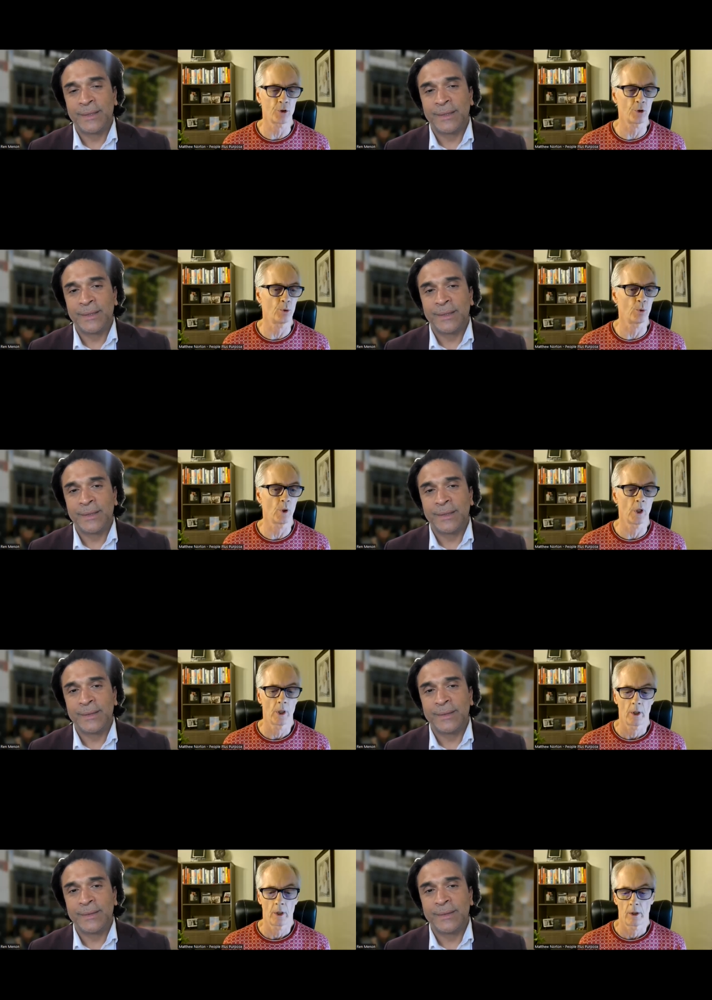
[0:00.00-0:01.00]
Speaker 1: to
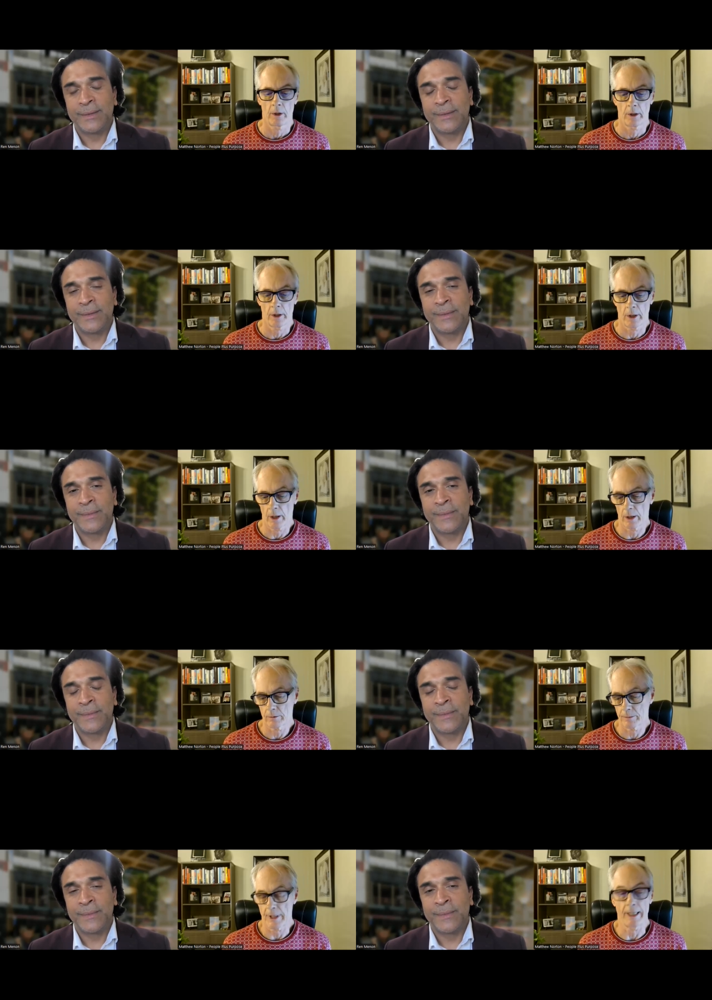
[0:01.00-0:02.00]
uh,
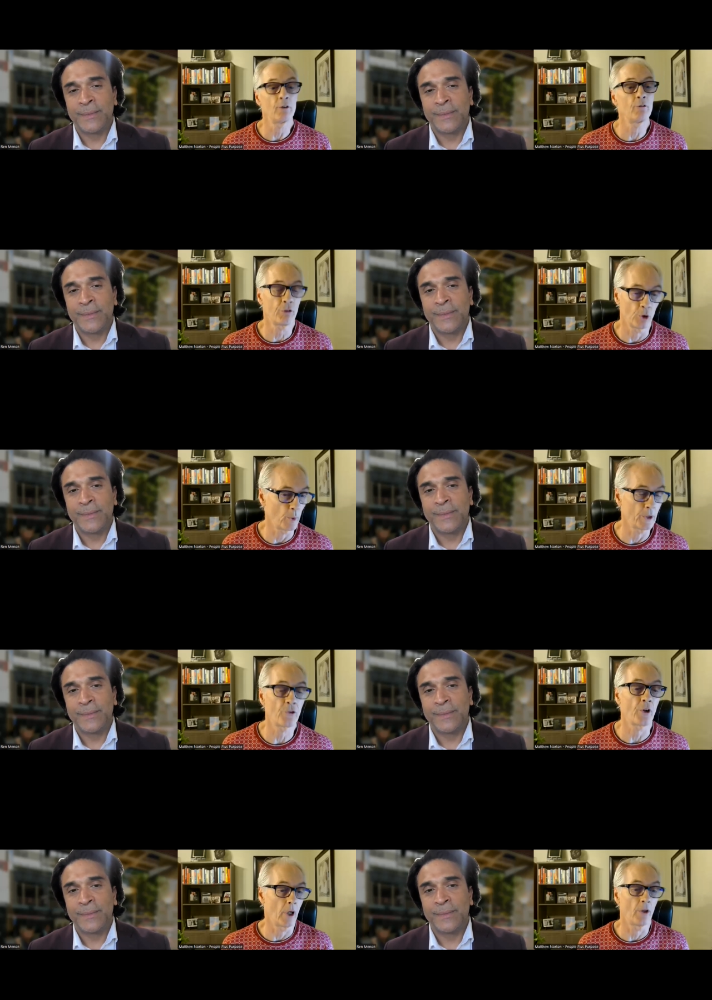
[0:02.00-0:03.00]

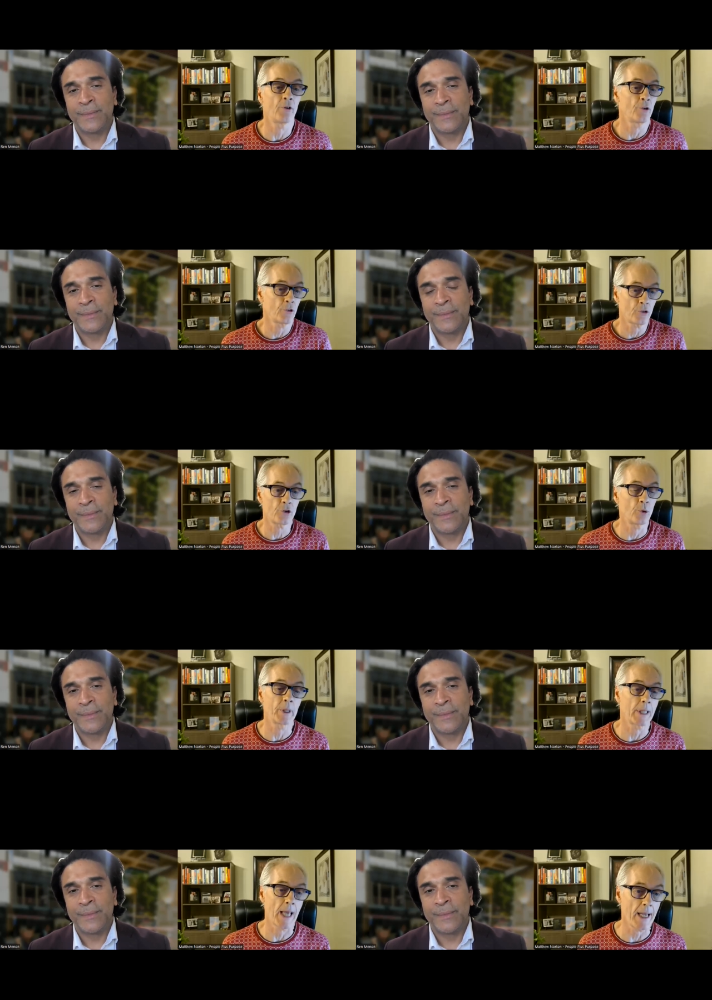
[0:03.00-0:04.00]
influence others to
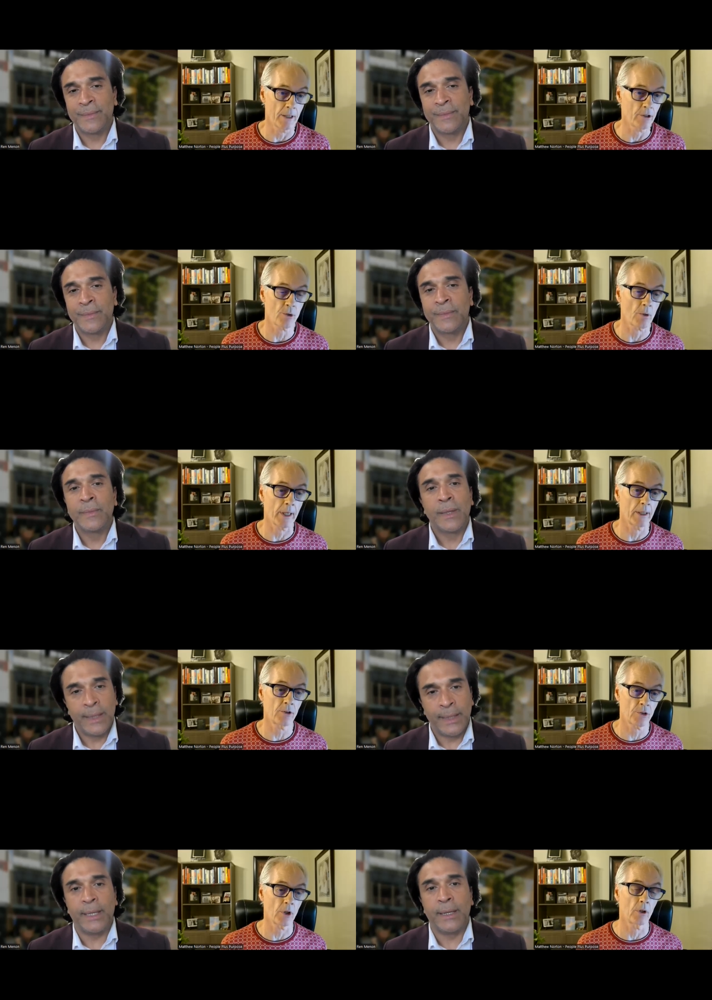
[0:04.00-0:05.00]
engage right
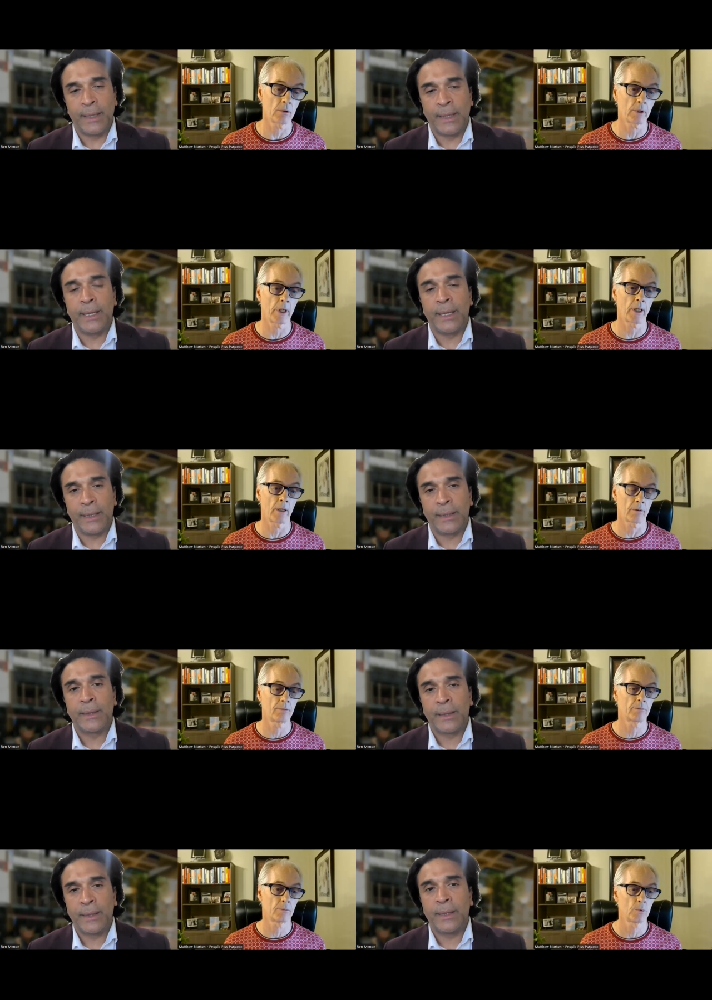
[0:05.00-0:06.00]
indeed, so indeed yeah.
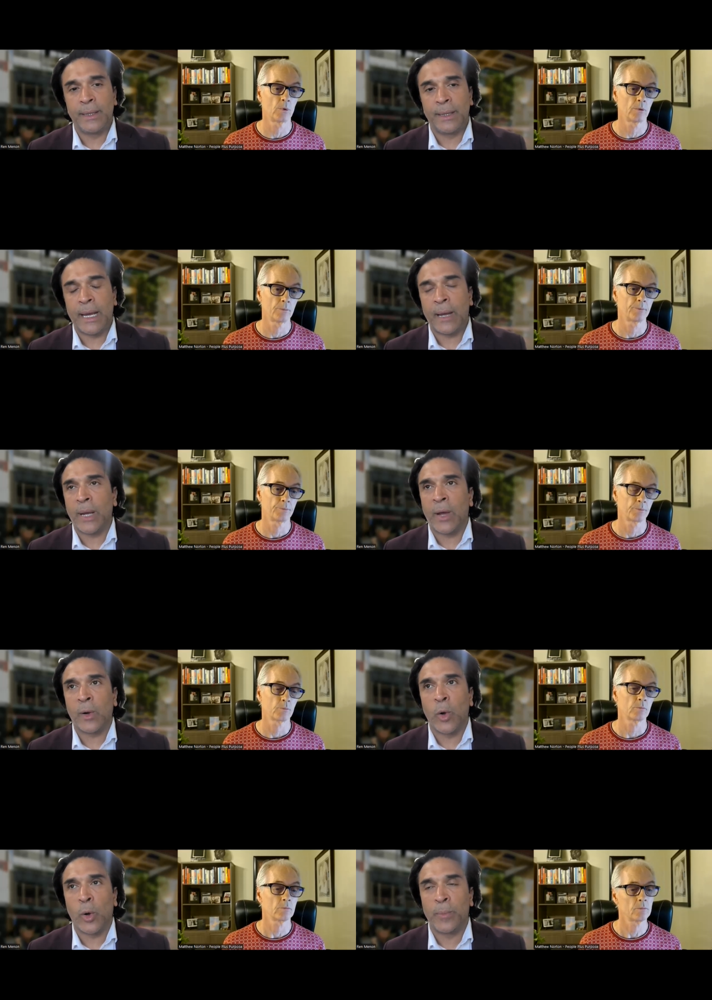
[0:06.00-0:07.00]
Speaker 2: indeed our, our
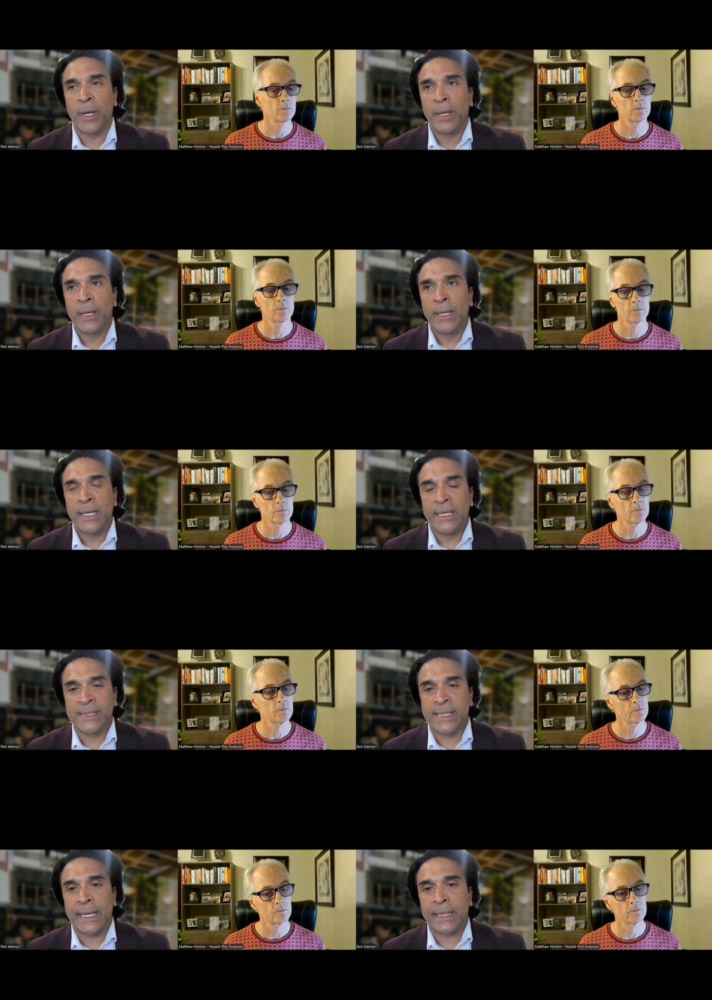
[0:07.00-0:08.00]
hope is
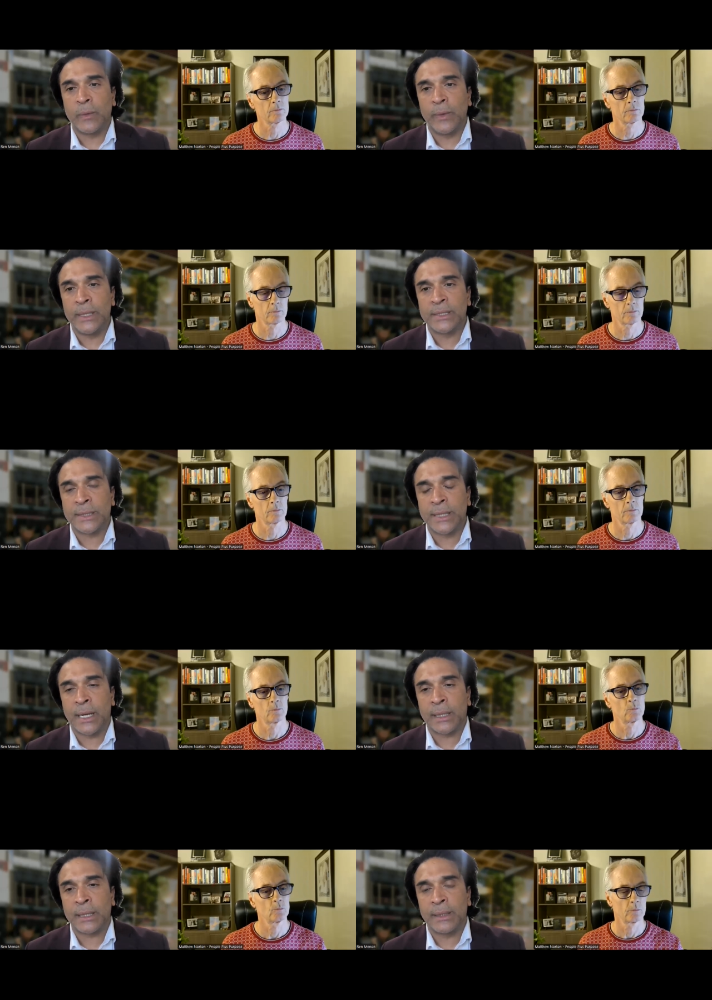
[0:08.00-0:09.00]
that we
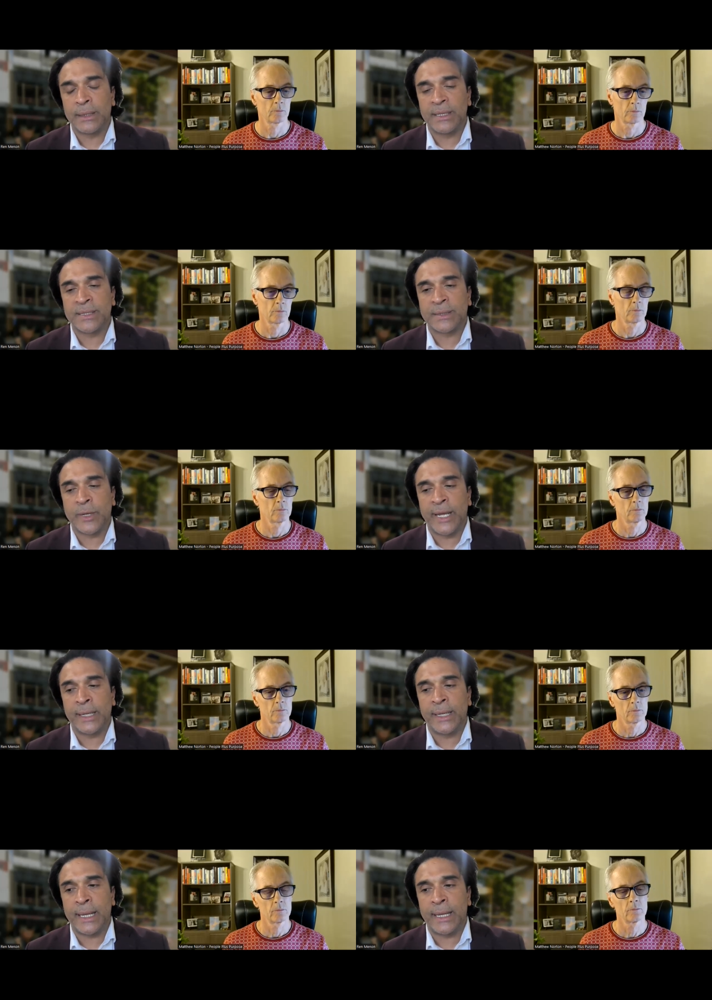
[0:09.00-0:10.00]
start this trend
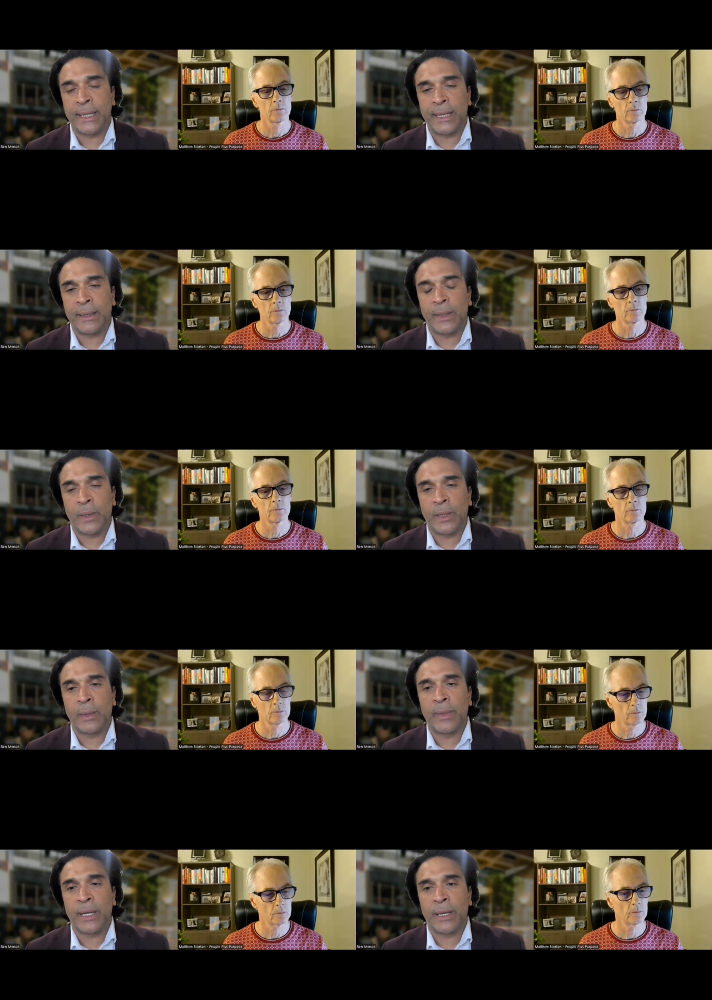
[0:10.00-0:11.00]
and then you know it'll
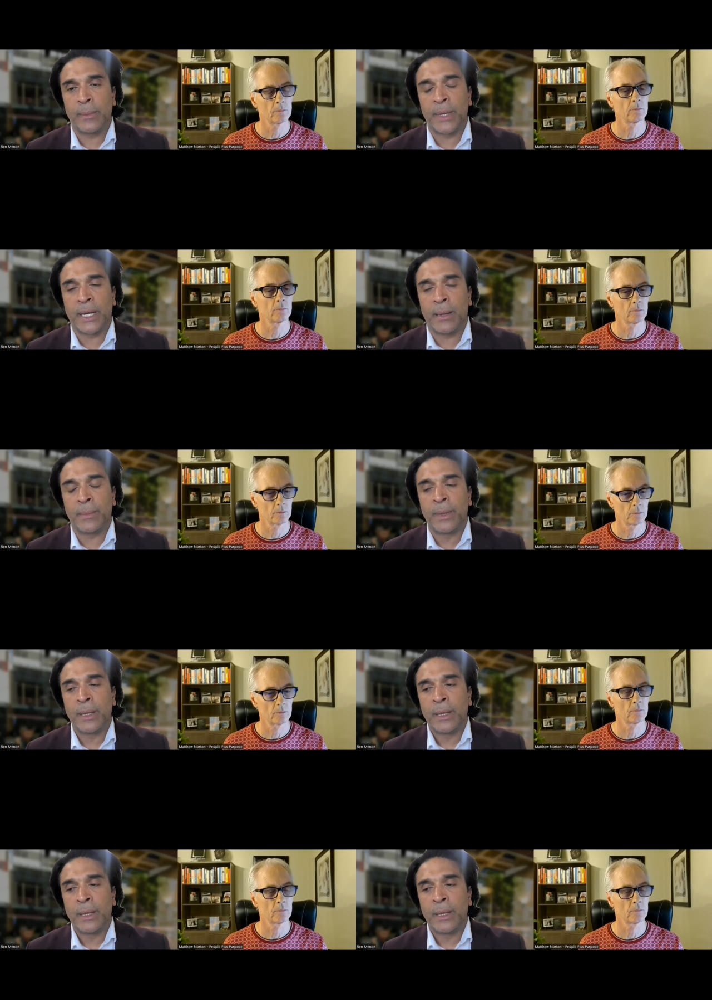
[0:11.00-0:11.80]
be it'll become